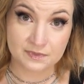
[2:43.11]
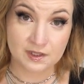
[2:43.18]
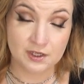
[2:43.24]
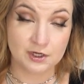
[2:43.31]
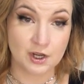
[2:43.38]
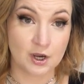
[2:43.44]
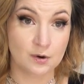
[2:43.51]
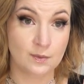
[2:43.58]

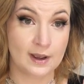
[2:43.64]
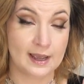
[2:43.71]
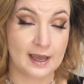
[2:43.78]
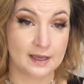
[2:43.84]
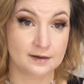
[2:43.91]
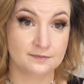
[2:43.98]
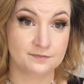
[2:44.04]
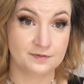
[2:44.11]
You know, I
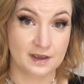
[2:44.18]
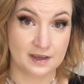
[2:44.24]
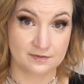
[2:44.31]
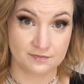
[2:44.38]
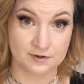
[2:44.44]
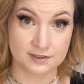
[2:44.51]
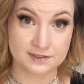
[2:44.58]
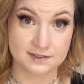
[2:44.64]
had a
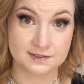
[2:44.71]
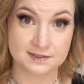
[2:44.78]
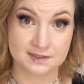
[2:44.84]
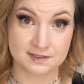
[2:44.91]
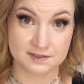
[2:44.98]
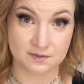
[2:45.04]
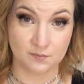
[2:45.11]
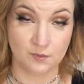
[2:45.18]
favorite in
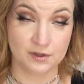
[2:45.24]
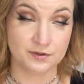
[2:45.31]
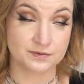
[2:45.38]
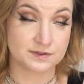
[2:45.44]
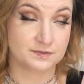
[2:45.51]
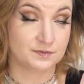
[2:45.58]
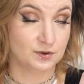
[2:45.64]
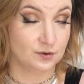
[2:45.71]
season one.
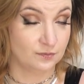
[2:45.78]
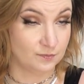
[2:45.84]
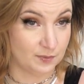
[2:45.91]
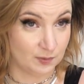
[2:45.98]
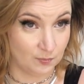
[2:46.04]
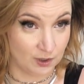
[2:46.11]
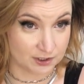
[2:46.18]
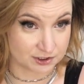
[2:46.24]
Those of you who have
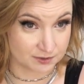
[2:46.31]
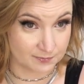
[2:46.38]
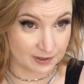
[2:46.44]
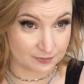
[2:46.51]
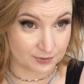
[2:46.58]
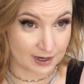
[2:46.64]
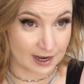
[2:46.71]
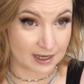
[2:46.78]
been watching my
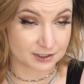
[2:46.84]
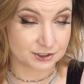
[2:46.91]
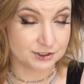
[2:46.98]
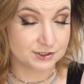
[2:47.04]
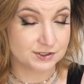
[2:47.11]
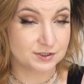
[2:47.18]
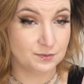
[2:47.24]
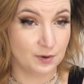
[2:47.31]

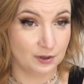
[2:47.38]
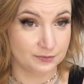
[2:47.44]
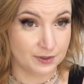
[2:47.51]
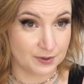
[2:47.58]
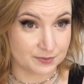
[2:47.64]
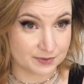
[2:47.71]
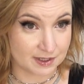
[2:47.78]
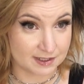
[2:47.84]
reactions, you all
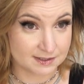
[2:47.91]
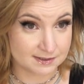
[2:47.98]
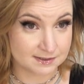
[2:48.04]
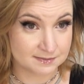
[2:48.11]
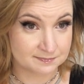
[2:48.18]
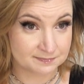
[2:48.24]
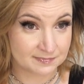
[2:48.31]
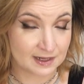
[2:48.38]
know
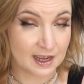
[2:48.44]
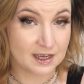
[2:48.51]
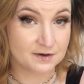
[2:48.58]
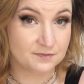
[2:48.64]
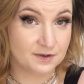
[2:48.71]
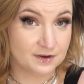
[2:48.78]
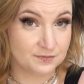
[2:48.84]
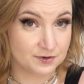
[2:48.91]
this. I had
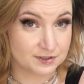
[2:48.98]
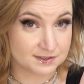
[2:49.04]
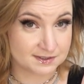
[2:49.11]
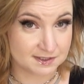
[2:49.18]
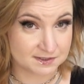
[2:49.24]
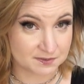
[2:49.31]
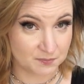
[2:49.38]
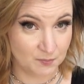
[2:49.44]
a favorite in
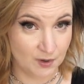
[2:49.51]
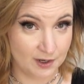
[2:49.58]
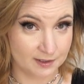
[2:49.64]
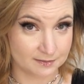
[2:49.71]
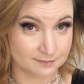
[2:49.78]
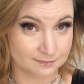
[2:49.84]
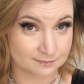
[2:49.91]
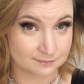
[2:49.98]
season
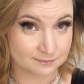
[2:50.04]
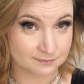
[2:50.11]
one.